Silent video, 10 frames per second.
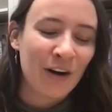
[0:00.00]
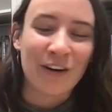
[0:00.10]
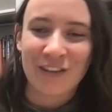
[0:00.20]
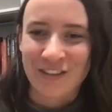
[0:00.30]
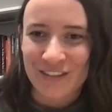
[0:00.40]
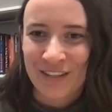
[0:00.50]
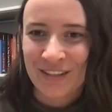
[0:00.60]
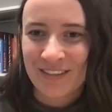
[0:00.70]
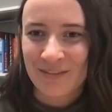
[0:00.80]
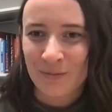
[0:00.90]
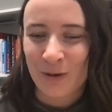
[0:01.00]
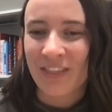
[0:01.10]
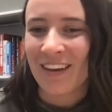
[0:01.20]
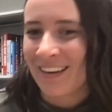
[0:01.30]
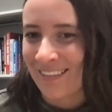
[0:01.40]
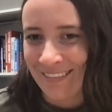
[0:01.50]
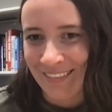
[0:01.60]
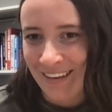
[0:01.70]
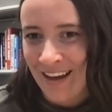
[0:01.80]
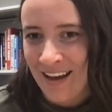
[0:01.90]
hurdles
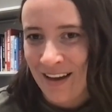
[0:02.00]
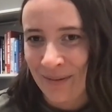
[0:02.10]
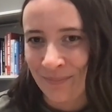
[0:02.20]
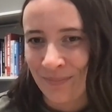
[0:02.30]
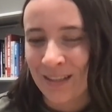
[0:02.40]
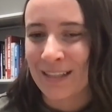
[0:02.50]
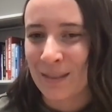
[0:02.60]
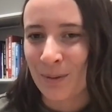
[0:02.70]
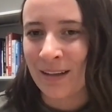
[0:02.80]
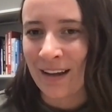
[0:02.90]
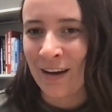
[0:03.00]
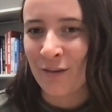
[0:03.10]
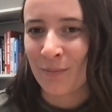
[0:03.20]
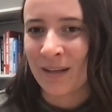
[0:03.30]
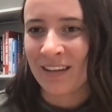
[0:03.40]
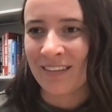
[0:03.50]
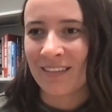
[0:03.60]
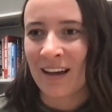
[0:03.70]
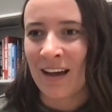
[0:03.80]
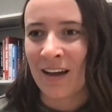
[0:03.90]
within the discipline, kind of
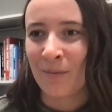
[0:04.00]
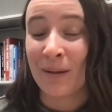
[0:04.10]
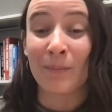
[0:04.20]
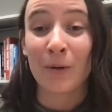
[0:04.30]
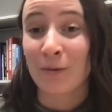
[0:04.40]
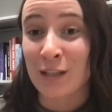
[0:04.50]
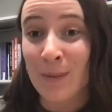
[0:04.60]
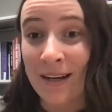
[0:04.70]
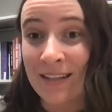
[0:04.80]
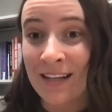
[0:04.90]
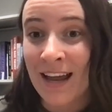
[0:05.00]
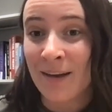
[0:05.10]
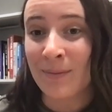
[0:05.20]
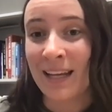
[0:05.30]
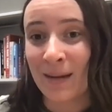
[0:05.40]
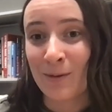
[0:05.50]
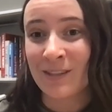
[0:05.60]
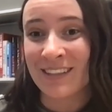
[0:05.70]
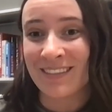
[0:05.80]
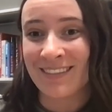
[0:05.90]
being both respected and being able
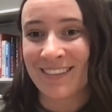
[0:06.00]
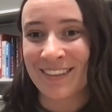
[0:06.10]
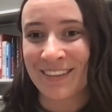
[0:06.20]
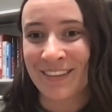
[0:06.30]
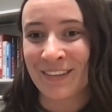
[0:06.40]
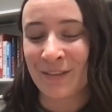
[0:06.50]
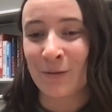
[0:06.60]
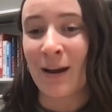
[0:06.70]
to